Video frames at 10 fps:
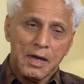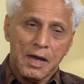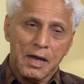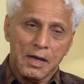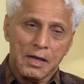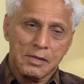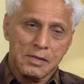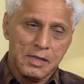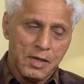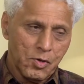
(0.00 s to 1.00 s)

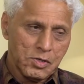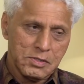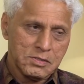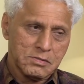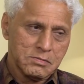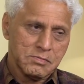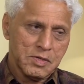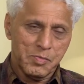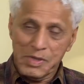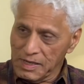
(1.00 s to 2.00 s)
there was
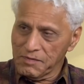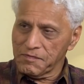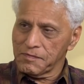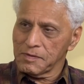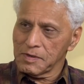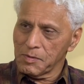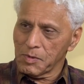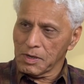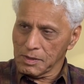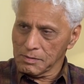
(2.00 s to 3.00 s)
a belief
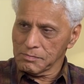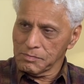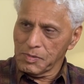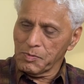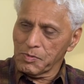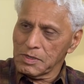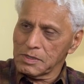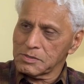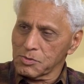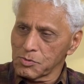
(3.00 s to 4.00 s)
among people
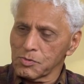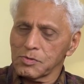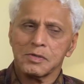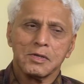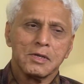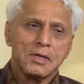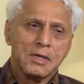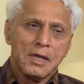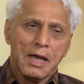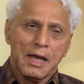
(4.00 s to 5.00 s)
in school
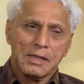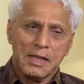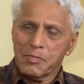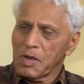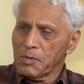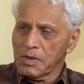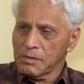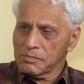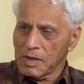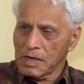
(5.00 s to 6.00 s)
that
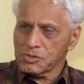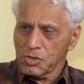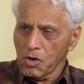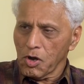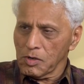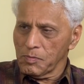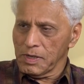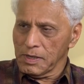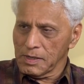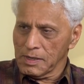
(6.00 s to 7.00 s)
maybe I should not
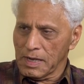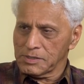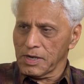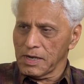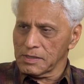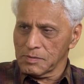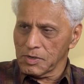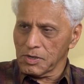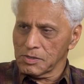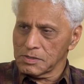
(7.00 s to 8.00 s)
be educated
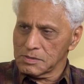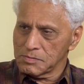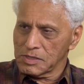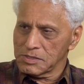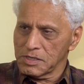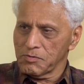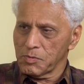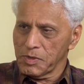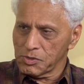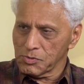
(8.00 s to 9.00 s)
because my journey
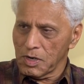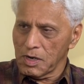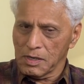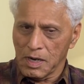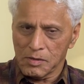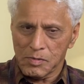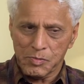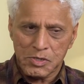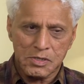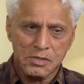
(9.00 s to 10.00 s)
would be too hard. I
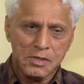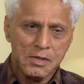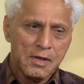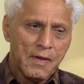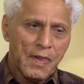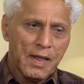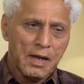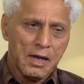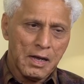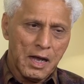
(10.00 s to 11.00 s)
remember
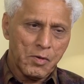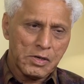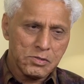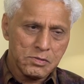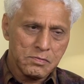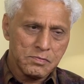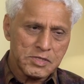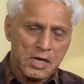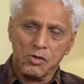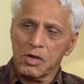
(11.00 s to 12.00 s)
I went to
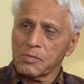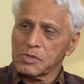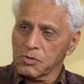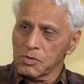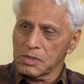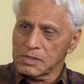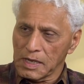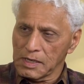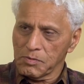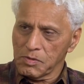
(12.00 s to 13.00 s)
St. Columba's School in
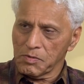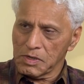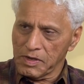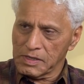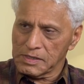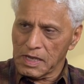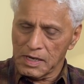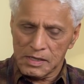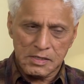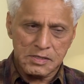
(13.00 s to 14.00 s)
Delhi. We were living in
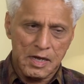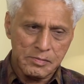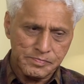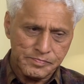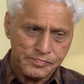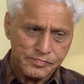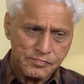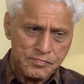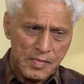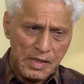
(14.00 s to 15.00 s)
Delhi at the time.
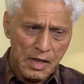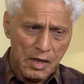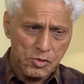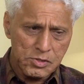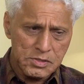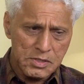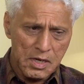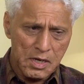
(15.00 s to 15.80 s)
I was